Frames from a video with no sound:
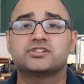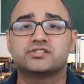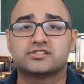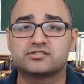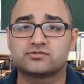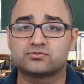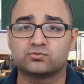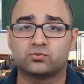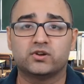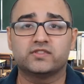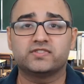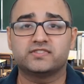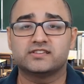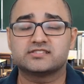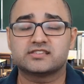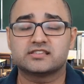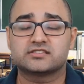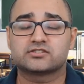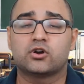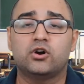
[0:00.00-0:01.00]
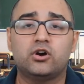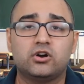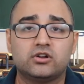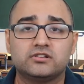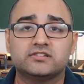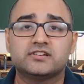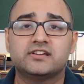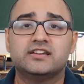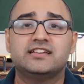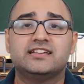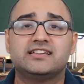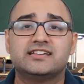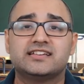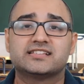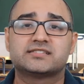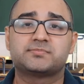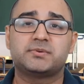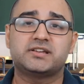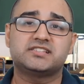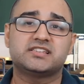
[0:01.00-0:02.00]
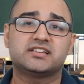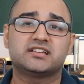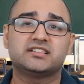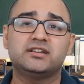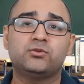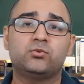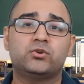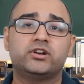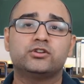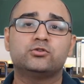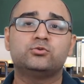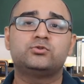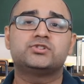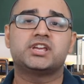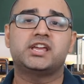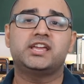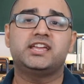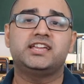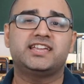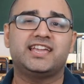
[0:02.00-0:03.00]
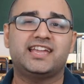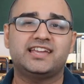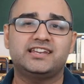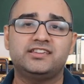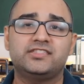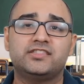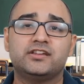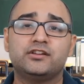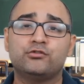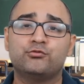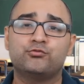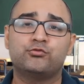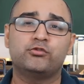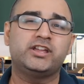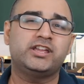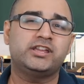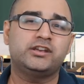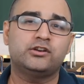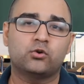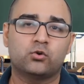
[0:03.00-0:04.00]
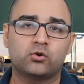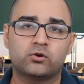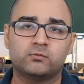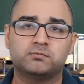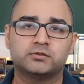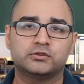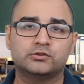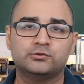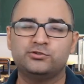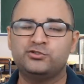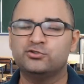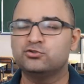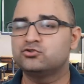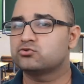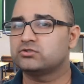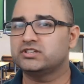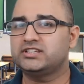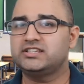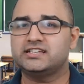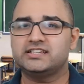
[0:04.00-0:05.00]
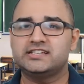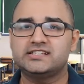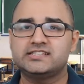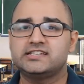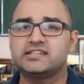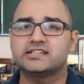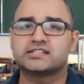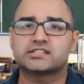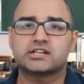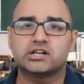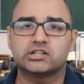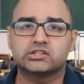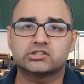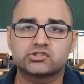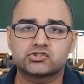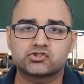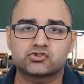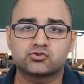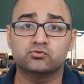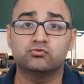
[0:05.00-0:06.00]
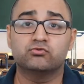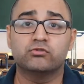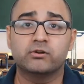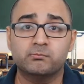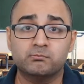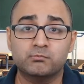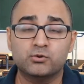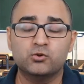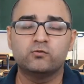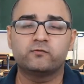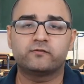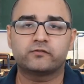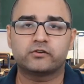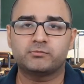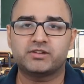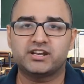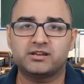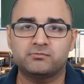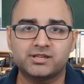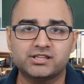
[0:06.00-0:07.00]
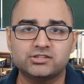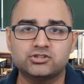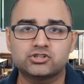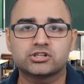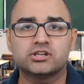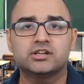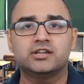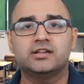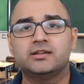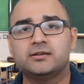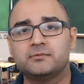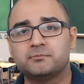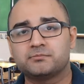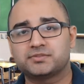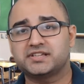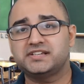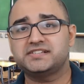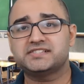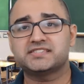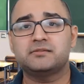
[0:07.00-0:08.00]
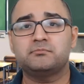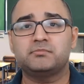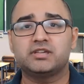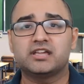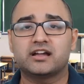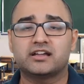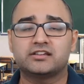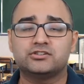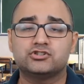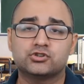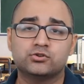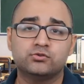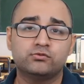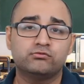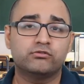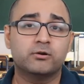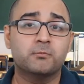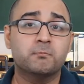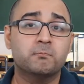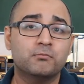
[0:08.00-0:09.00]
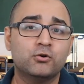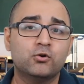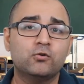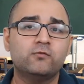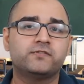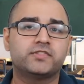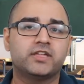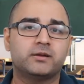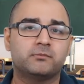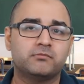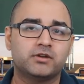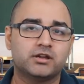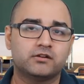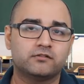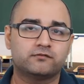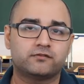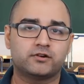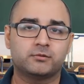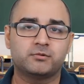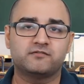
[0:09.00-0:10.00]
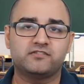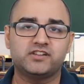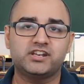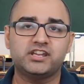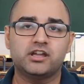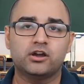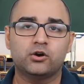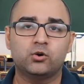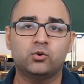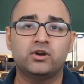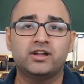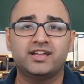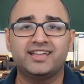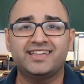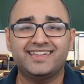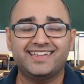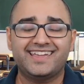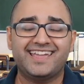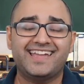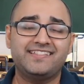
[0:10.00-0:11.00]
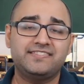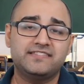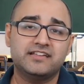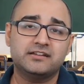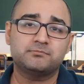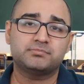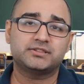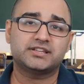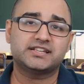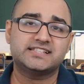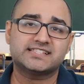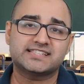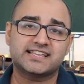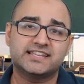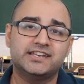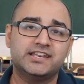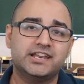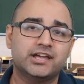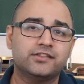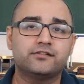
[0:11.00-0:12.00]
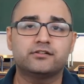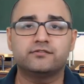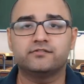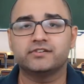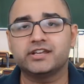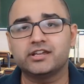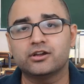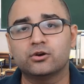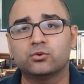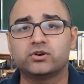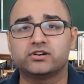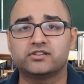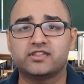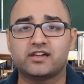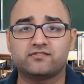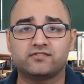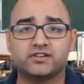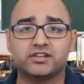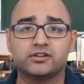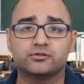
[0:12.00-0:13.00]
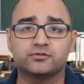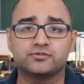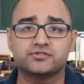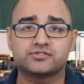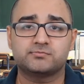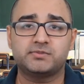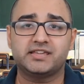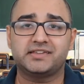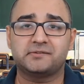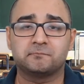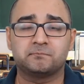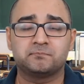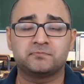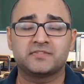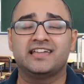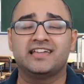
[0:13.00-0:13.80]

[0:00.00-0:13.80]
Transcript: is what this is called, is basically where you take anything green or blue, usually the easiest colors to remove from an image, place them behind you, remove them from a video, and then place another video where that video used to be.